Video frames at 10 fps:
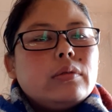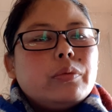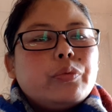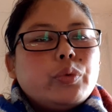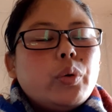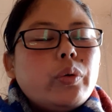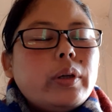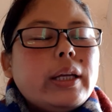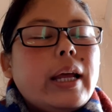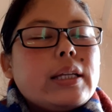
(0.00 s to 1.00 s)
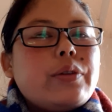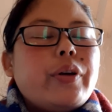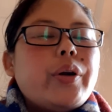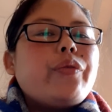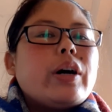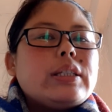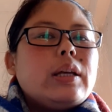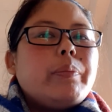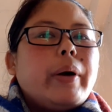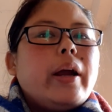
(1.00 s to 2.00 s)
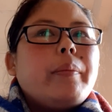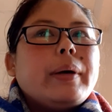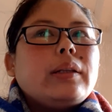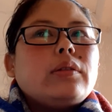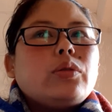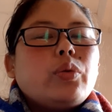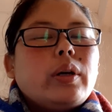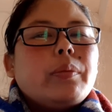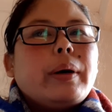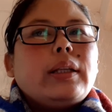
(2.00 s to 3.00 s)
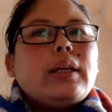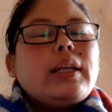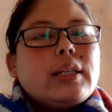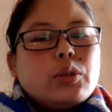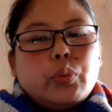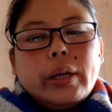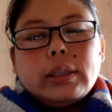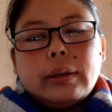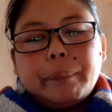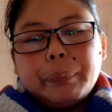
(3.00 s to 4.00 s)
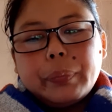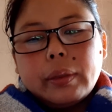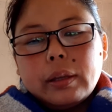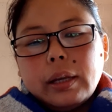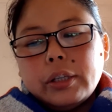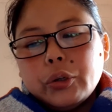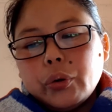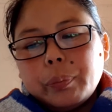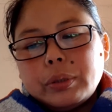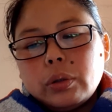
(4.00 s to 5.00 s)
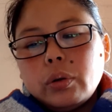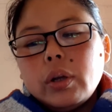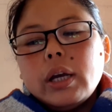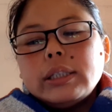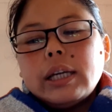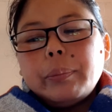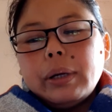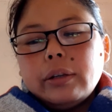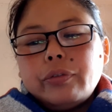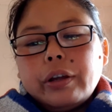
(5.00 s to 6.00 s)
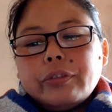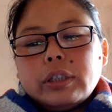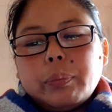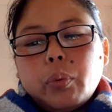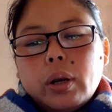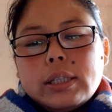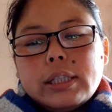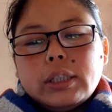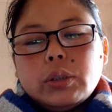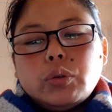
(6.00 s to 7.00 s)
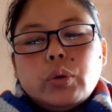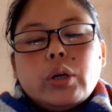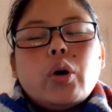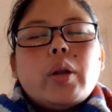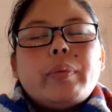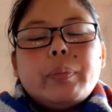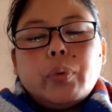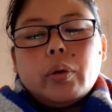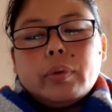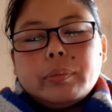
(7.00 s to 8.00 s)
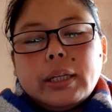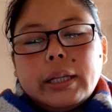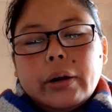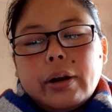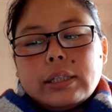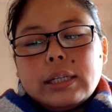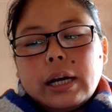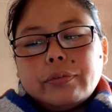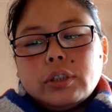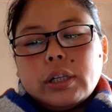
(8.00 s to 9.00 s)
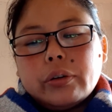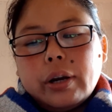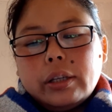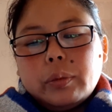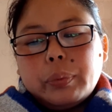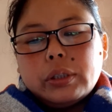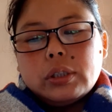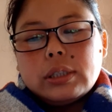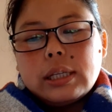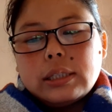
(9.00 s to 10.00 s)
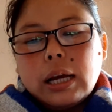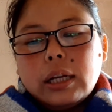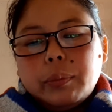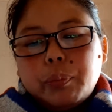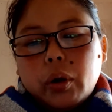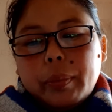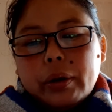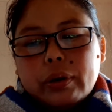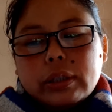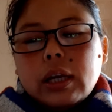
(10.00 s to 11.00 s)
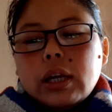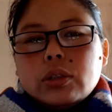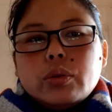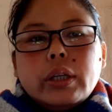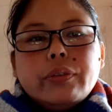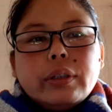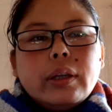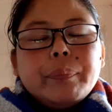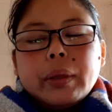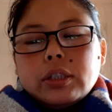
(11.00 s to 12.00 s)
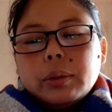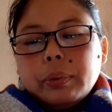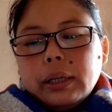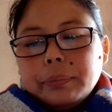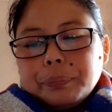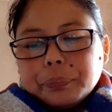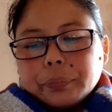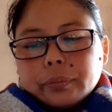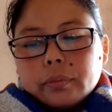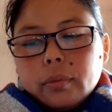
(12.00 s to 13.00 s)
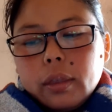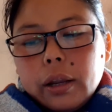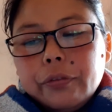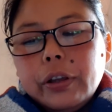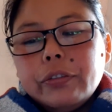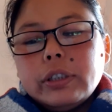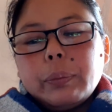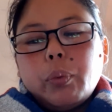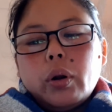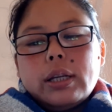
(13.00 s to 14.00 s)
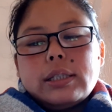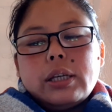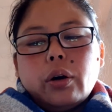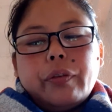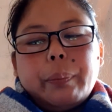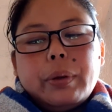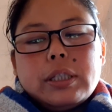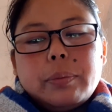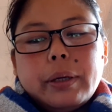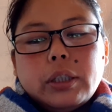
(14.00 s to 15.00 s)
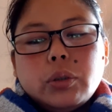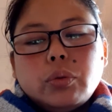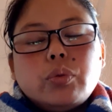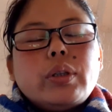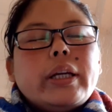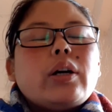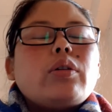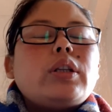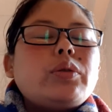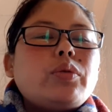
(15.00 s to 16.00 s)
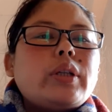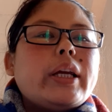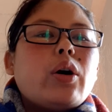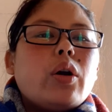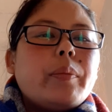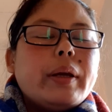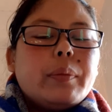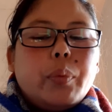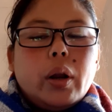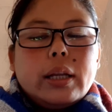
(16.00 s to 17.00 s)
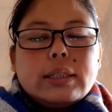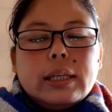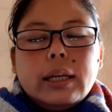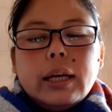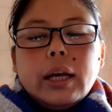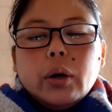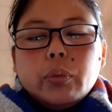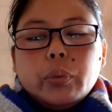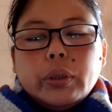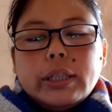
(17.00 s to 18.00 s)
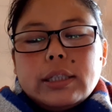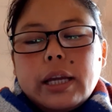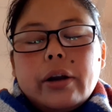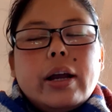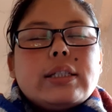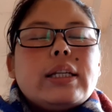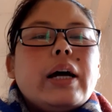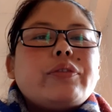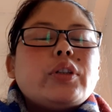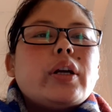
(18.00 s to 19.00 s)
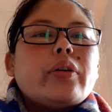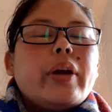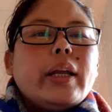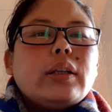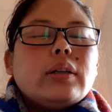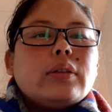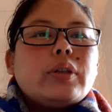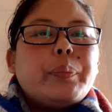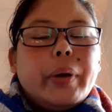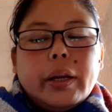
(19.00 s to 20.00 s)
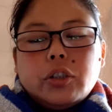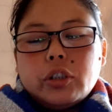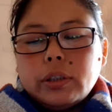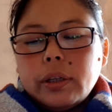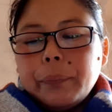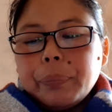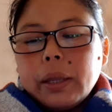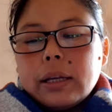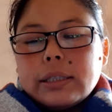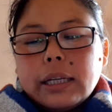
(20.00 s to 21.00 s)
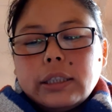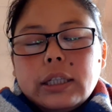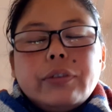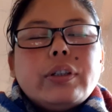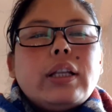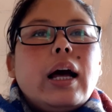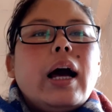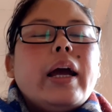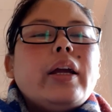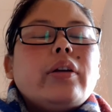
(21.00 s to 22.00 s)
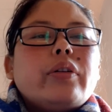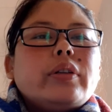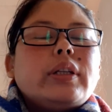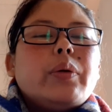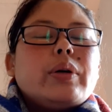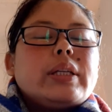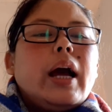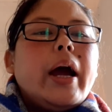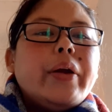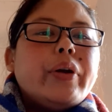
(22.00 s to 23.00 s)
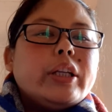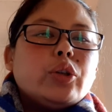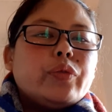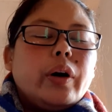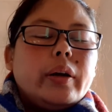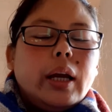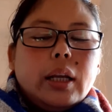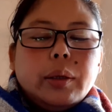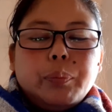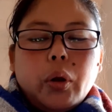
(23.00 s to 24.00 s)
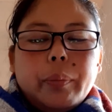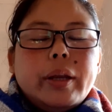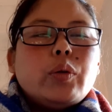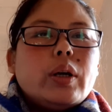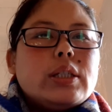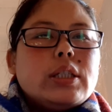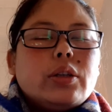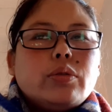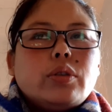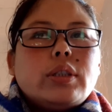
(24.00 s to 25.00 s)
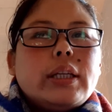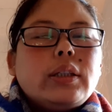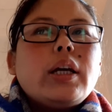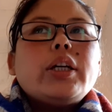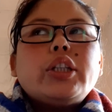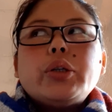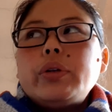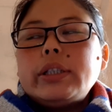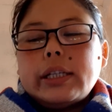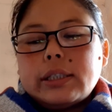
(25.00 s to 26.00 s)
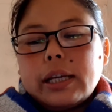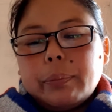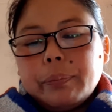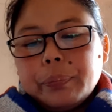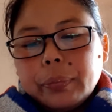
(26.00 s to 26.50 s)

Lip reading: though it has a very vast empire, but it is weak in Europe. So Chamberlain favored the policy due to economic problems that arisen after the Great Depression, such unemployment So even Chamberlain favored the policy of appeasement due to the economic policy which has arisen after the Great Depression. Such even there was a high rate of unemployment were seen during that time.